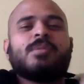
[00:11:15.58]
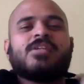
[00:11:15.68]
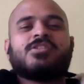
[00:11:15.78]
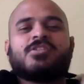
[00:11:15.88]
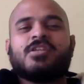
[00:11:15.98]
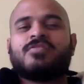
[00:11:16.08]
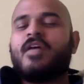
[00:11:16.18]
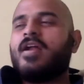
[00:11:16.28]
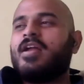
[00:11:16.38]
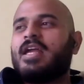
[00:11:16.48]
that to me
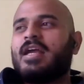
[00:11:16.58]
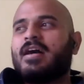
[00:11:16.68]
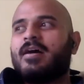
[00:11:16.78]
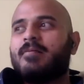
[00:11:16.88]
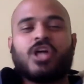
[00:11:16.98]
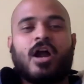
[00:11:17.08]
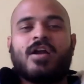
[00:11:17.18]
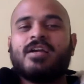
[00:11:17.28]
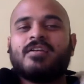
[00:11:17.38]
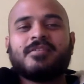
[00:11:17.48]
is very
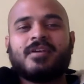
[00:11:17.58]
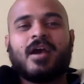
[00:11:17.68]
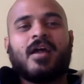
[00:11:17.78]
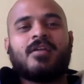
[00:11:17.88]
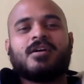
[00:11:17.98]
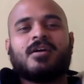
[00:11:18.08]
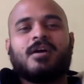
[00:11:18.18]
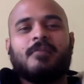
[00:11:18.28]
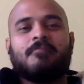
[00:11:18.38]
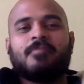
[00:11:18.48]
jarring.
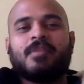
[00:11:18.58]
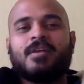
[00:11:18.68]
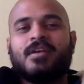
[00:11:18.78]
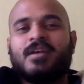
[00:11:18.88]
And I